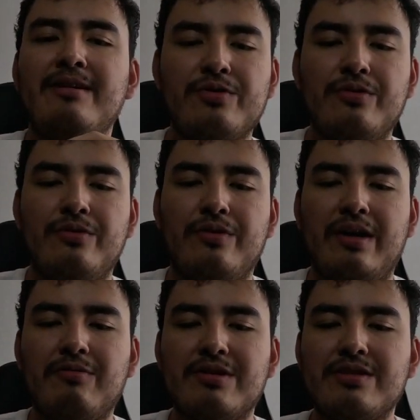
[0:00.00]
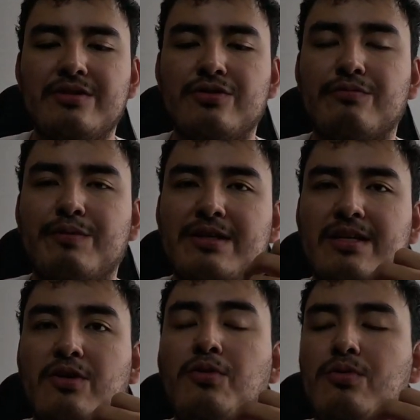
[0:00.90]
So I was surprised,
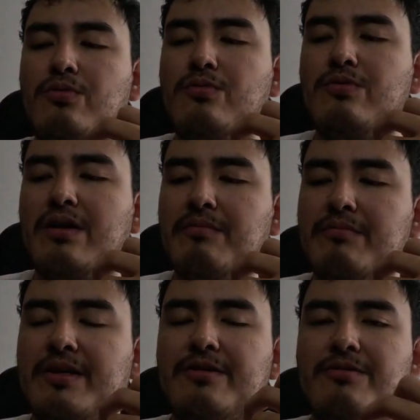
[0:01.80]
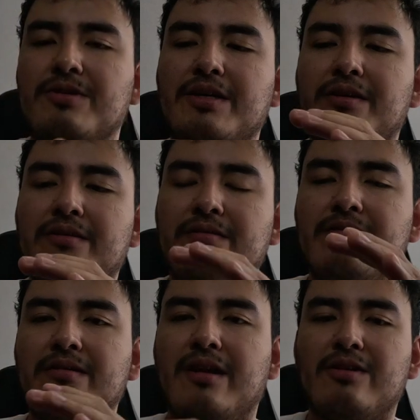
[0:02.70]
like, oh, I'm here, okay,
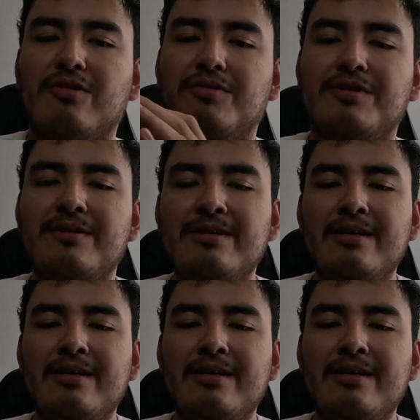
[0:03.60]
I'll go out.